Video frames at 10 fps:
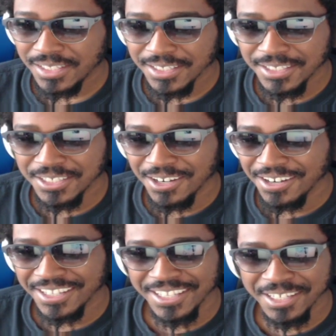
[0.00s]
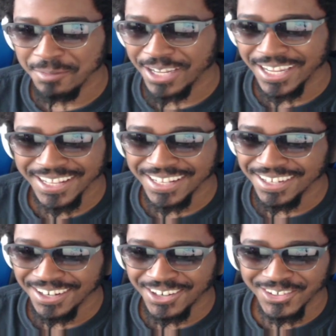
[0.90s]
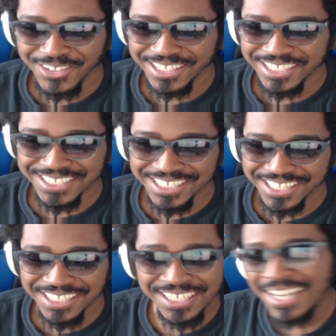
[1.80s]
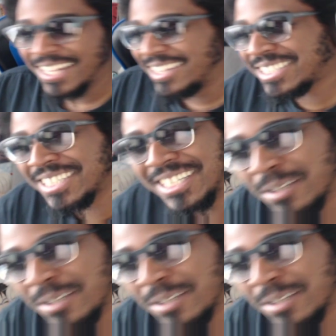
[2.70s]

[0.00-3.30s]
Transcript: Chahi, man. Holy shit. This shit